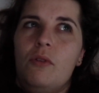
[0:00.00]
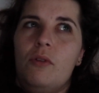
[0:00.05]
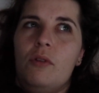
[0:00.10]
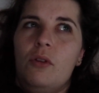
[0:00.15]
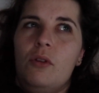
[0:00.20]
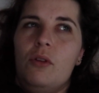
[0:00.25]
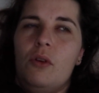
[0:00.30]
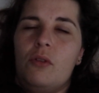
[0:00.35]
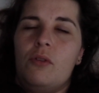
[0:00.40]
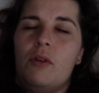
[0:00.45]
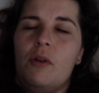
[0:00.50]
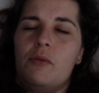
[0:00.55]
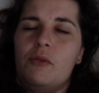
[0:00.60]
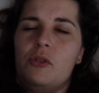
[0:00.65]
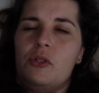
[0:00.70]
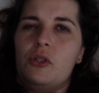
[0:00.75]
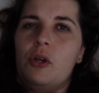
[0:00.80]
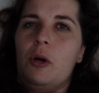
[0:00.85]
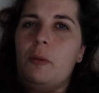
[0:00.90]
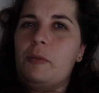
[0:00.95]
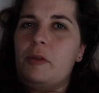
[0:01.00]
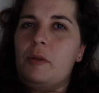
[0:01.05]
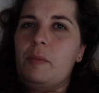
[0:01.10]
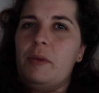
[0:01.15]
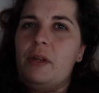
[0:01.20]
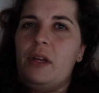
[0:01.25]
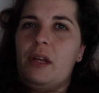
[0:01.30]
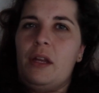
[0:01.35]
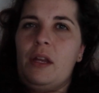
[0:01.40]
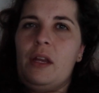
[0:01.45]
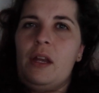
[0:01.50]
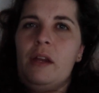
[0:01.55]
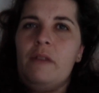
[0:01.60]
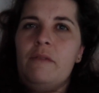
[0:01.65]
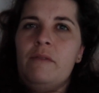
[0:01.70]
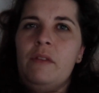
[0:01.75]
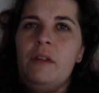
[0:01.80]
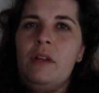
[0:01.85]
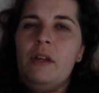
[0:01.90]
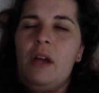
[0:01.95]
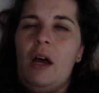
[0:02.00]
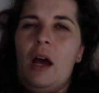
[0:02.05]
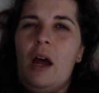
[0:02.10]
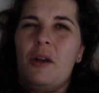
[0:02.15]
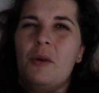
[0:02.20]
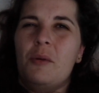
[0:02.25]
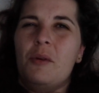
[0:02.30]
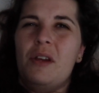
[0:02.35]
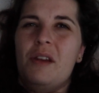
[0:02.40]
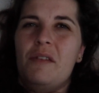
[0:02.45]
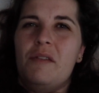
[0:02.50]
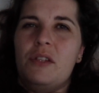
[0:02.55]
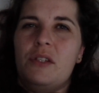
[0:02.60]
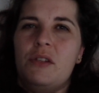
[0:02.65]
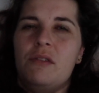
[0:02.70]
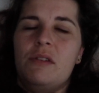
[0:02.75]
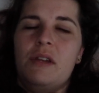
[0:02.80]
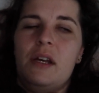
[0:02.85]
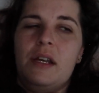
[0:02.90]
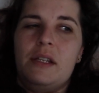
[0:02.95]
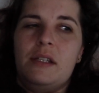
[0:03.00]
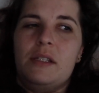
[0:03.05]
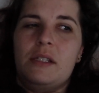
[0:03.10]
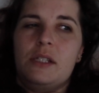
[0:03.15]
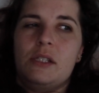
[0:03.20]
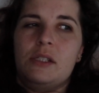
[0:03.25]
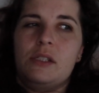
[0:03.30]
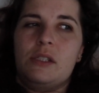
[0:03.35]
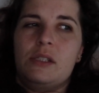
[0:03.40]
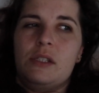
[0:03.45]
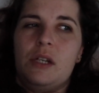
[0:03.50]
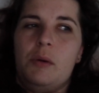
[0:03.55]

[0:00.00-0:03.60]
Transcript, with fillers: look around the shops a bit. I don't want to leave it too late because